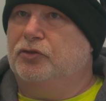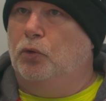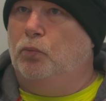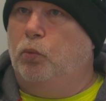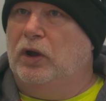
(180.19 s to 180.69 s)

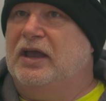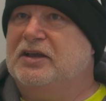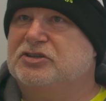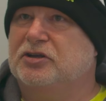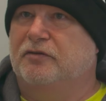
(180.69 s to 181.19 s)
The
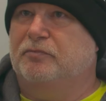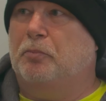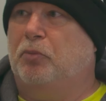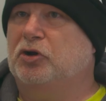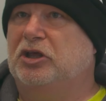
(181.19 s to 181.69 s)
weight of
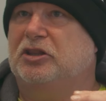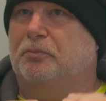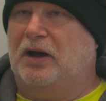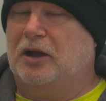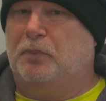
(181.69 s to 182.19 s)
my body,
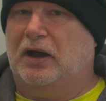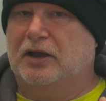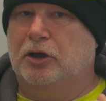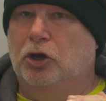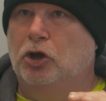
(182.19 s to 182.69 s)
the
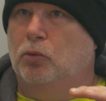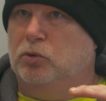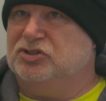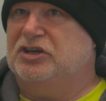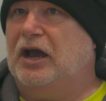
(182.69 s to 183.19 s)
backpack,
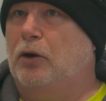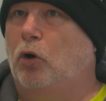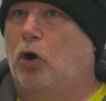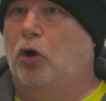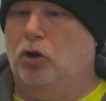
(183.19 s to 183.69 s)
was
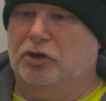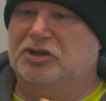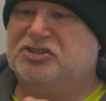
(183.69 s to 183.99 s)
now all on a